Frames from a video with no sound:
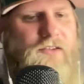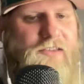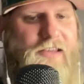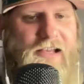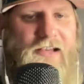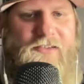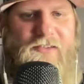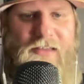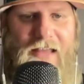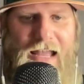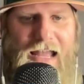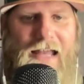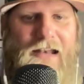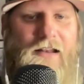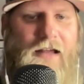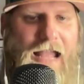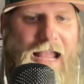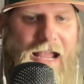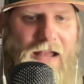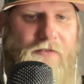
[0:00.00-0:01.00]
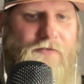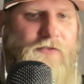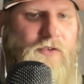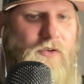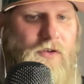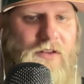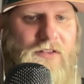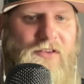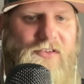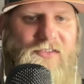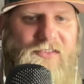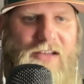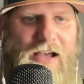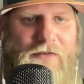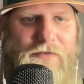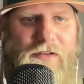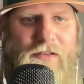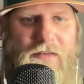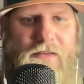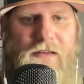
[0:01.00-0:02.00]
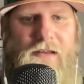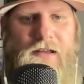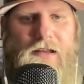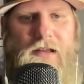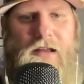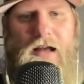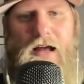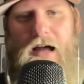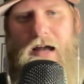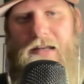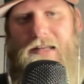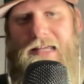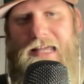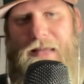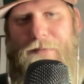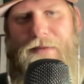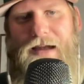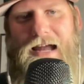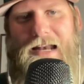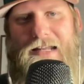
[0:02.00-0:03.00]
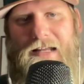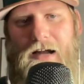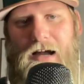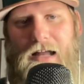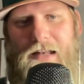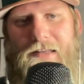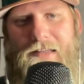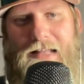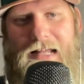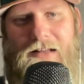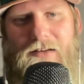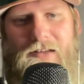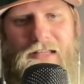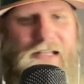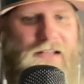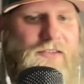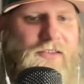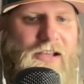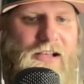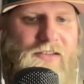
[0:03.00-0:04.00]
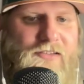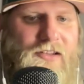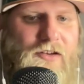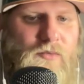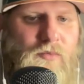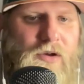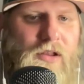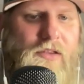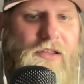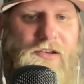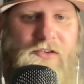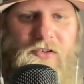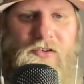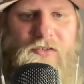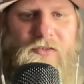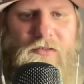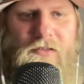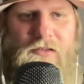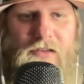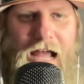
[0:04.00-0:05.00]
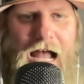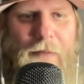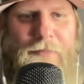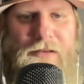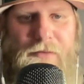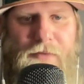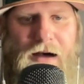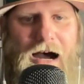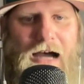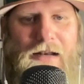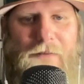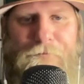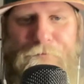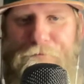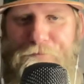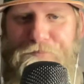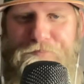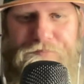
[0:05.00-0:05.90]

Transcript: 6th, and a handful in the 7th to keep adding on to that lead. So like I said, really just top to bottom,